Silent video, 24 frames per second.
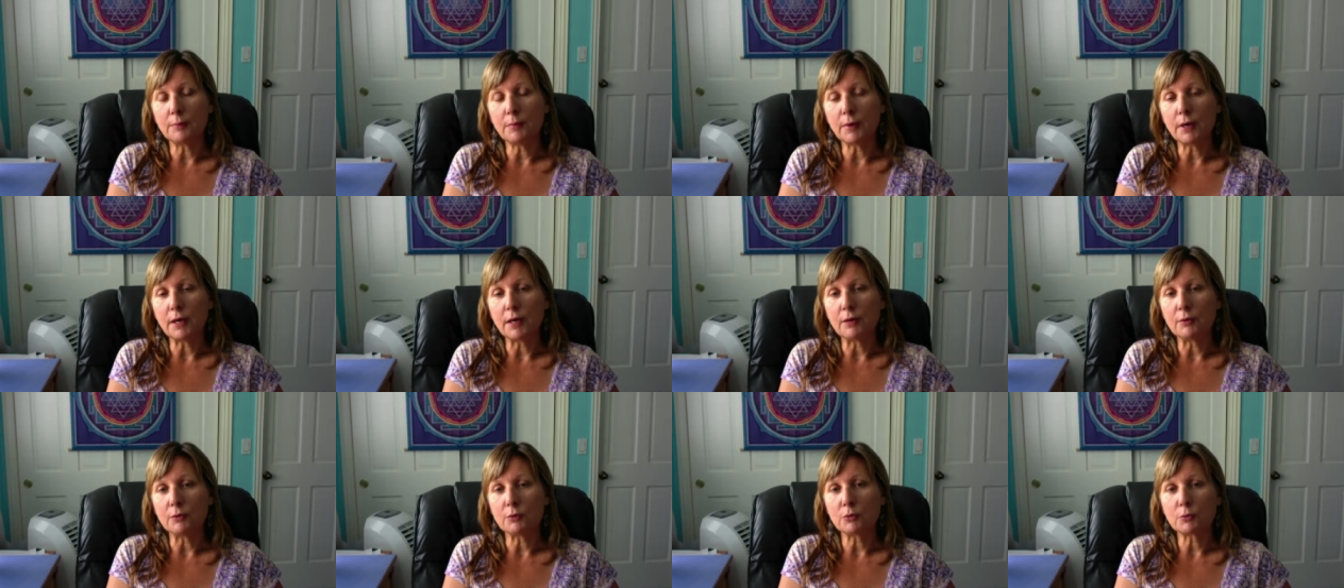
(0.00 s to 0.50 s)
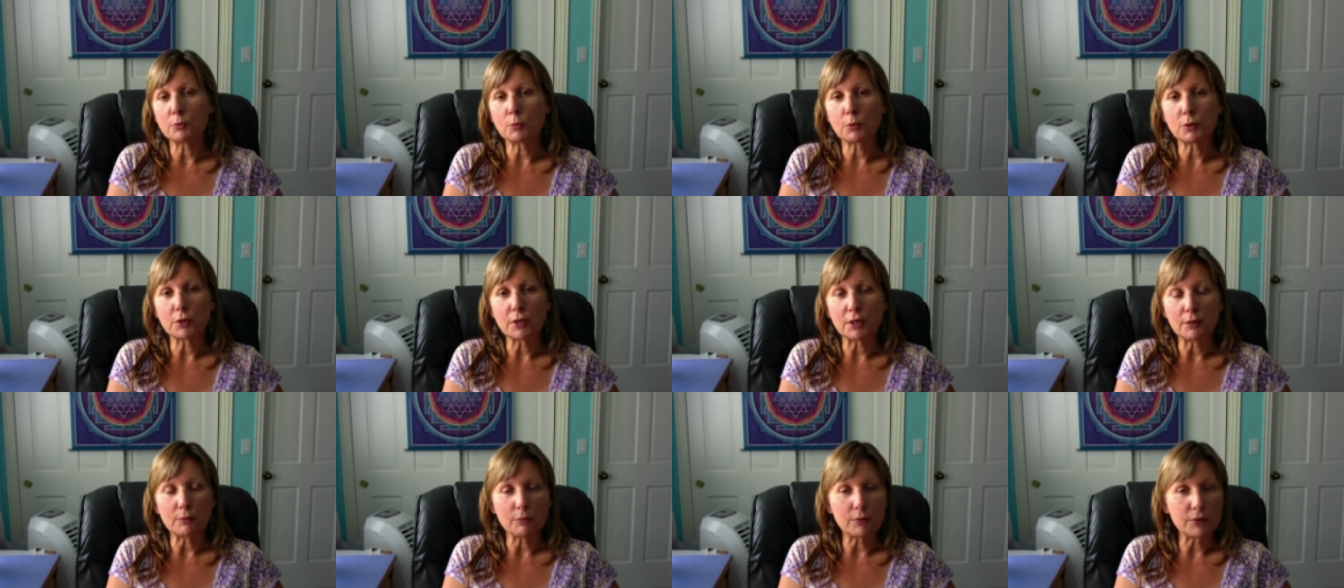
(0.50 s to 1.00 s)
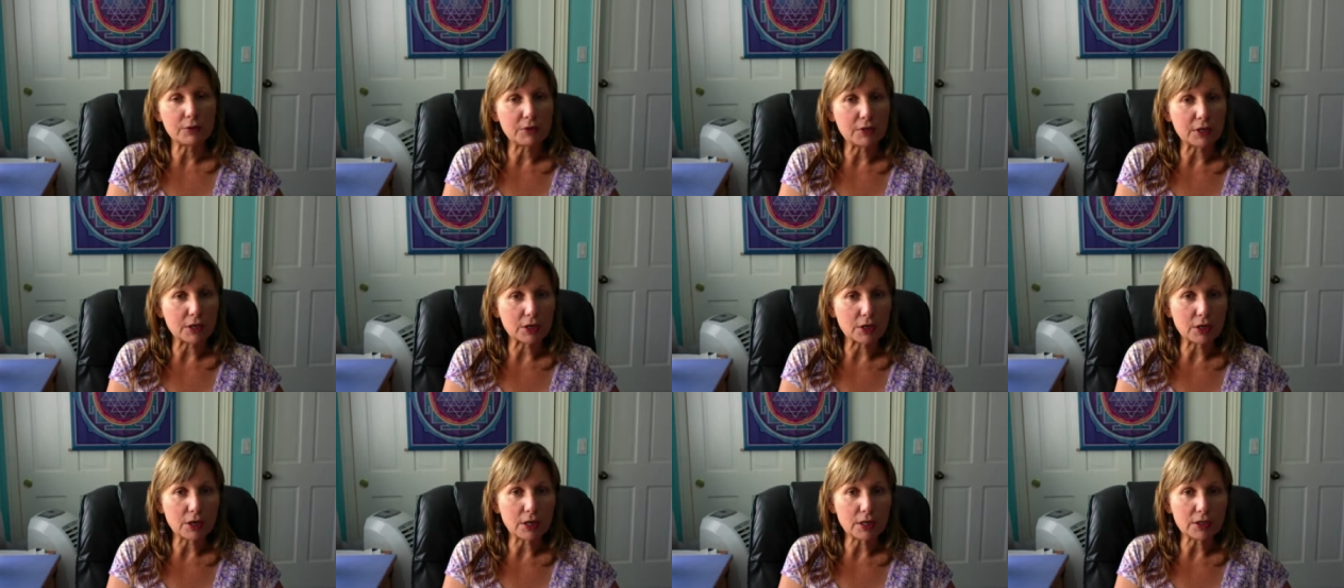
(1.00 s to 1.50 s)
I was working with the
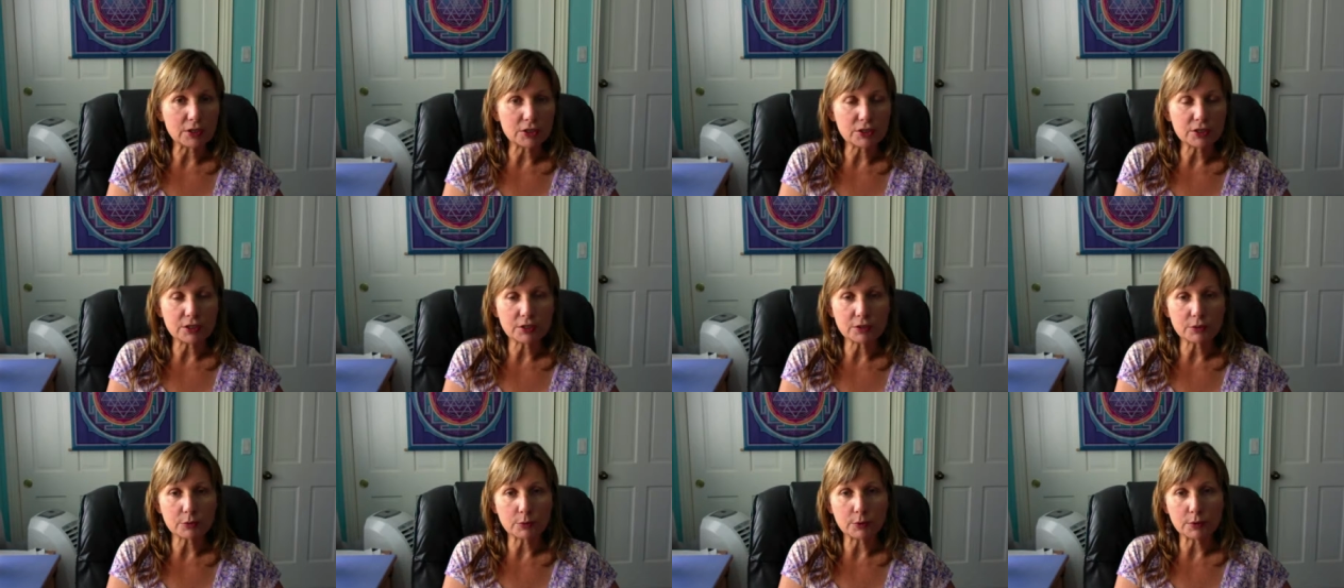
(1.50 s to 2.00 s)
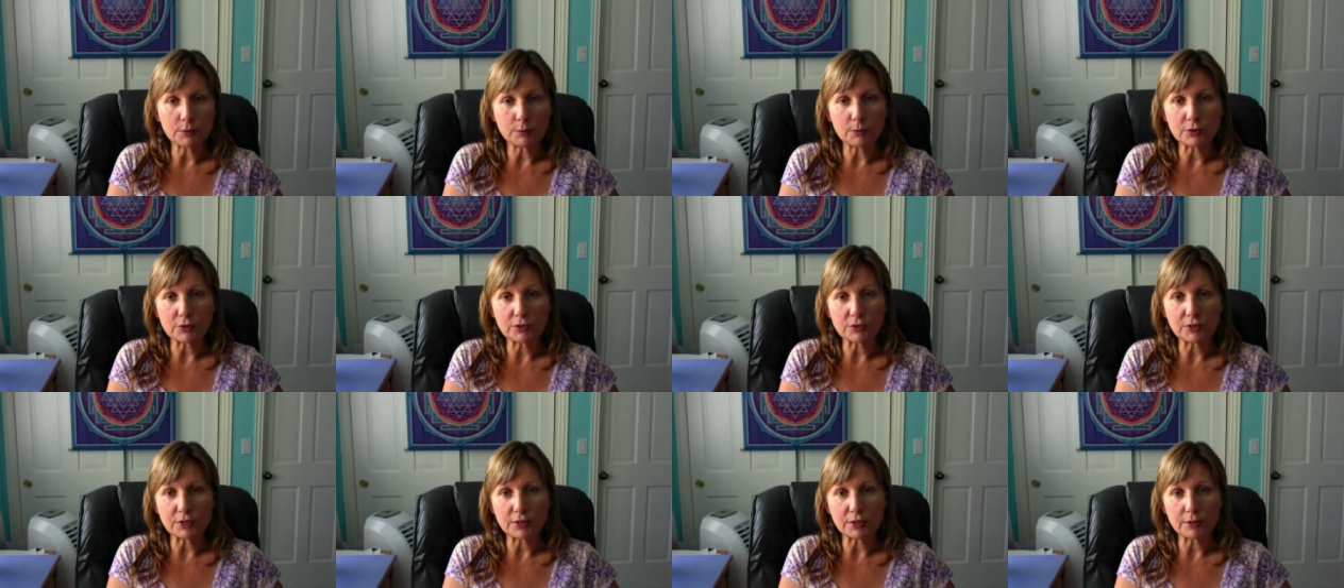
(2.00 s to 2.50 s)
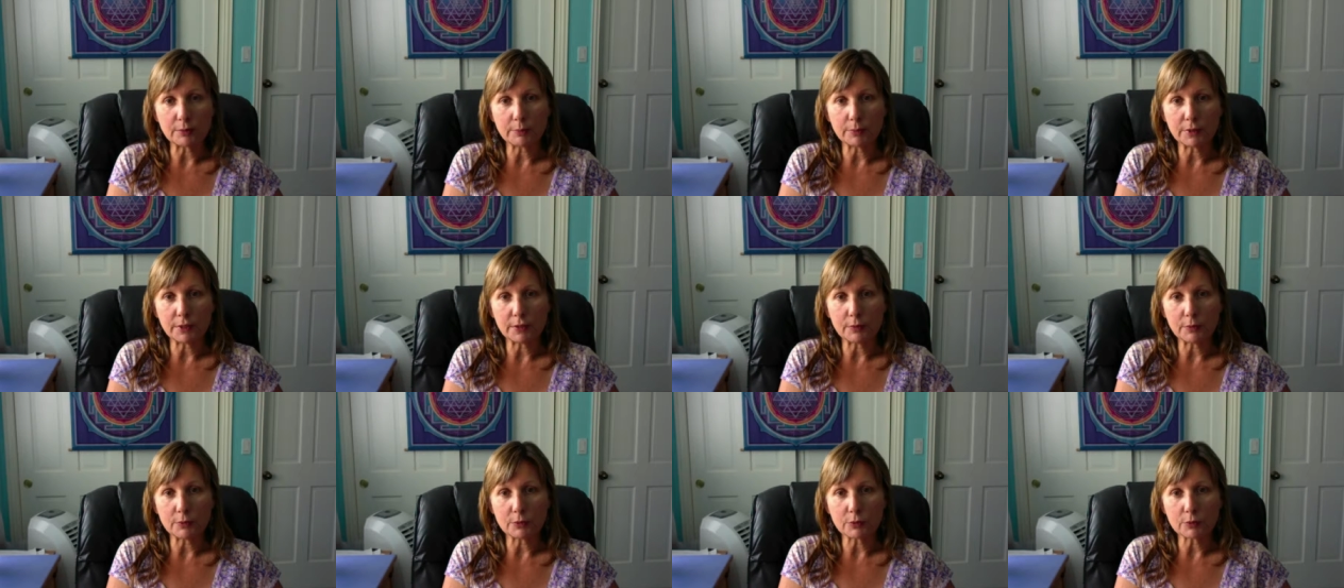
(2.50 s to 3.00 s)
unconscious when most
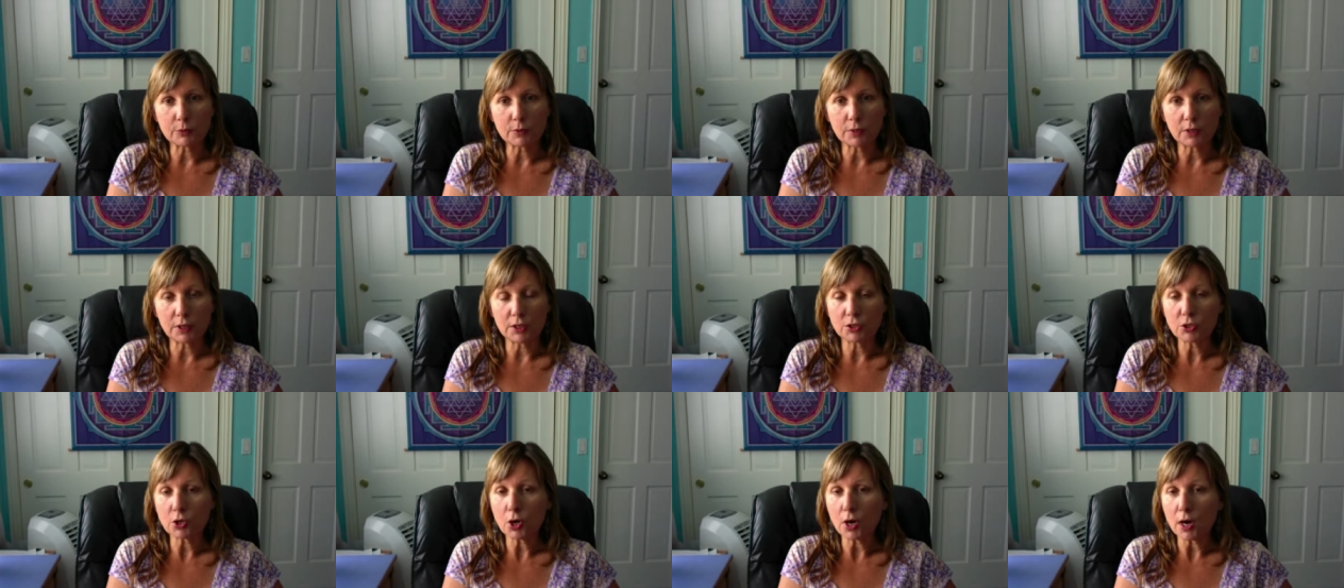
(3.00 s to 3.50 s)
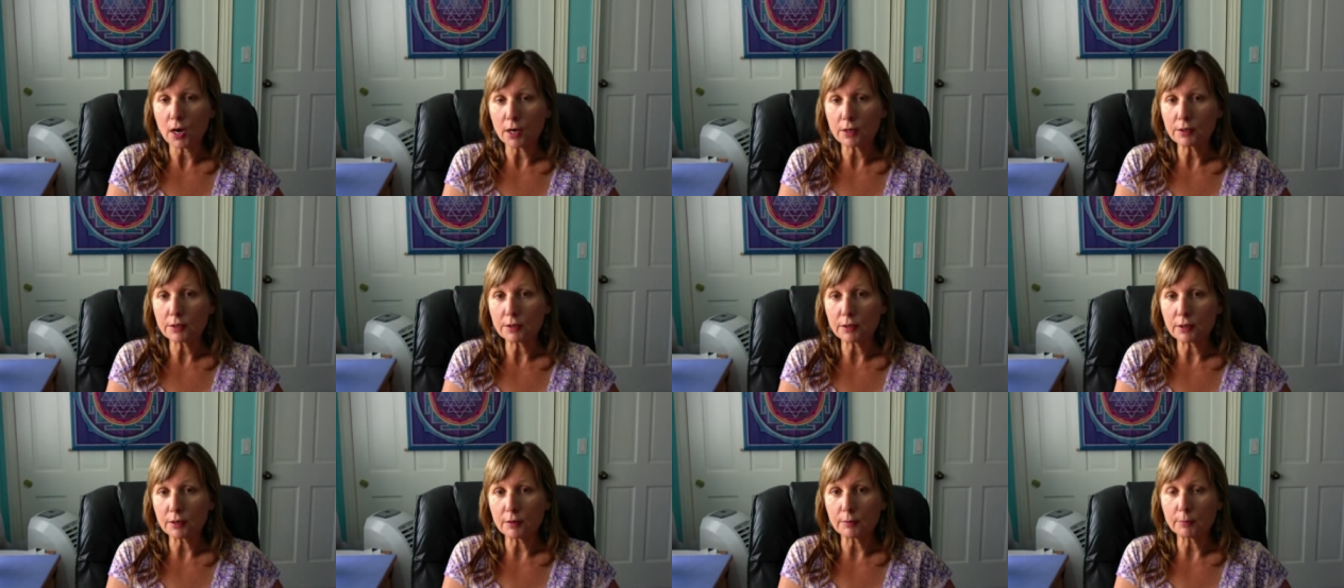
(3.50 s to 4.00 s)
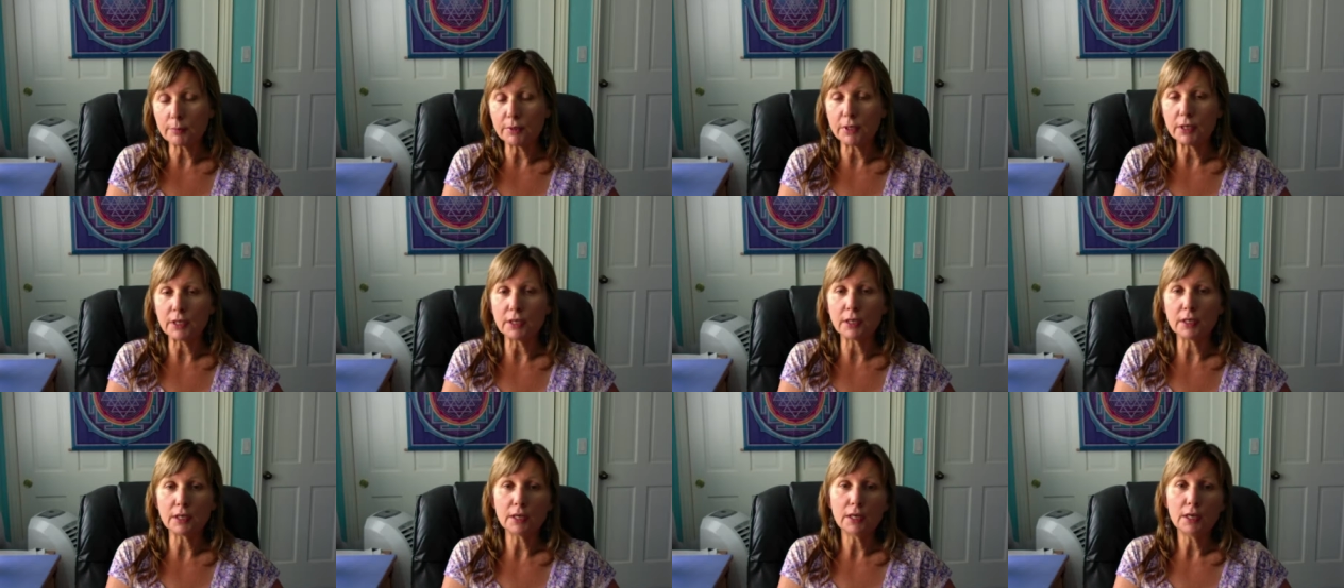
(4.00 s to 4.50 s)
therapy was really talk
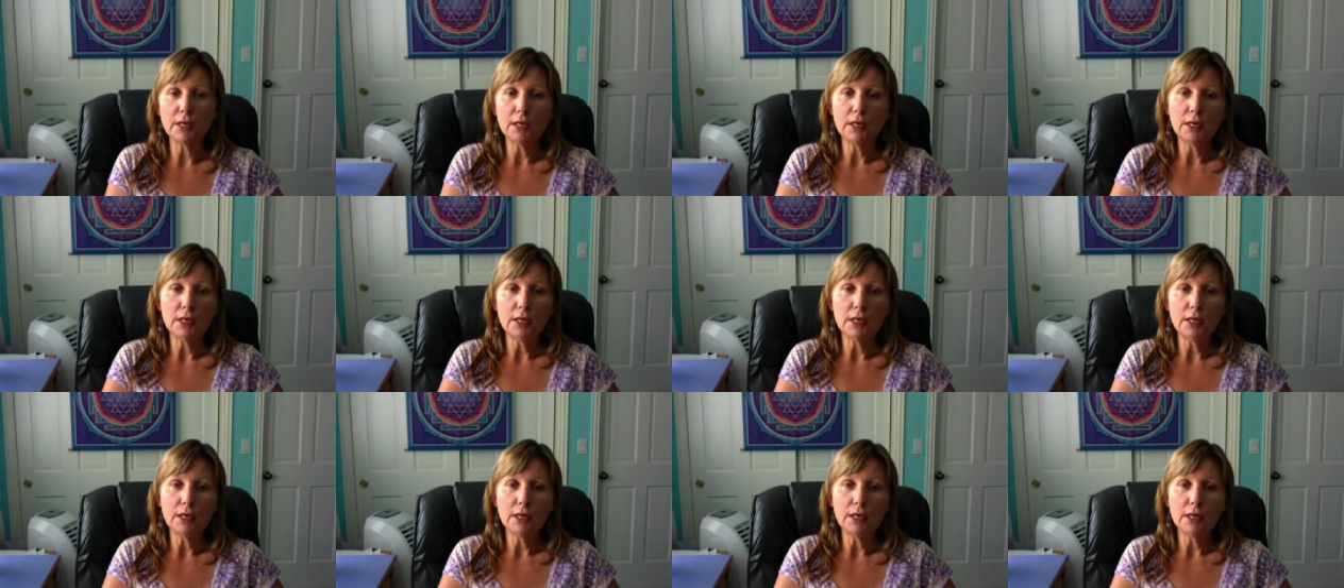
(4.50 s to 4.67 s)
therapy.